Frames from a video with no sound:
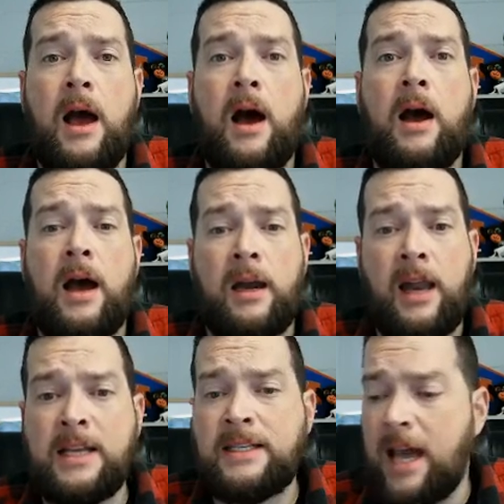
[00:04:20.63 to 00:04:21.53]

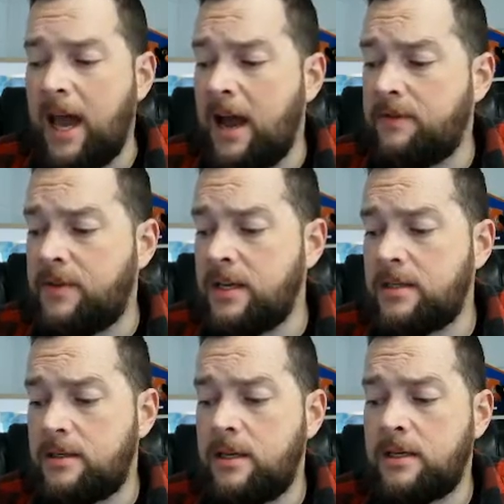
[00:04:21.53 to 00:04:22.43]
unless I have
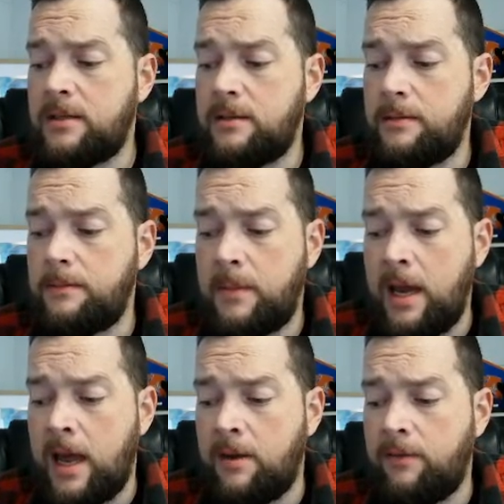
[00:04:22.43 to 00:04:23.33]
this
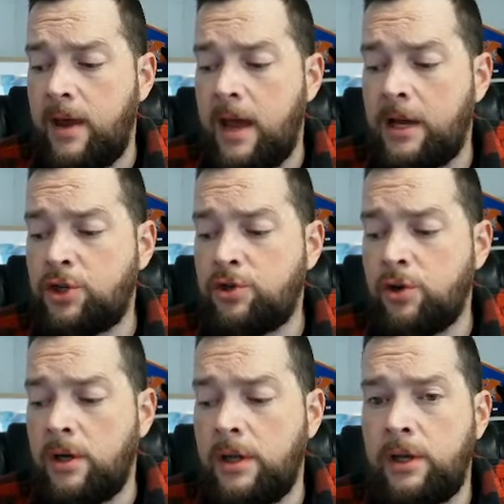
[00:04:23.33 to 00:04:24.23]
kind of
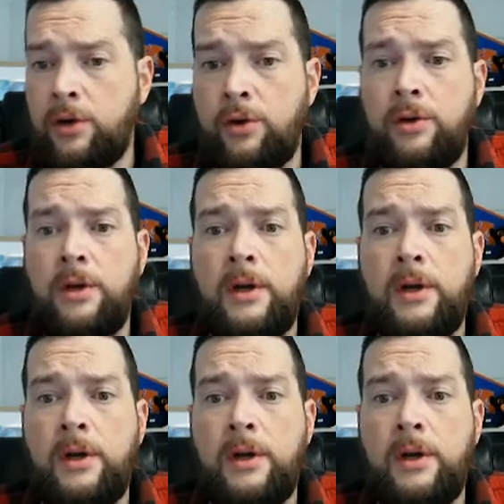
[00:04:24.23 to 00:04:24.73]
extra little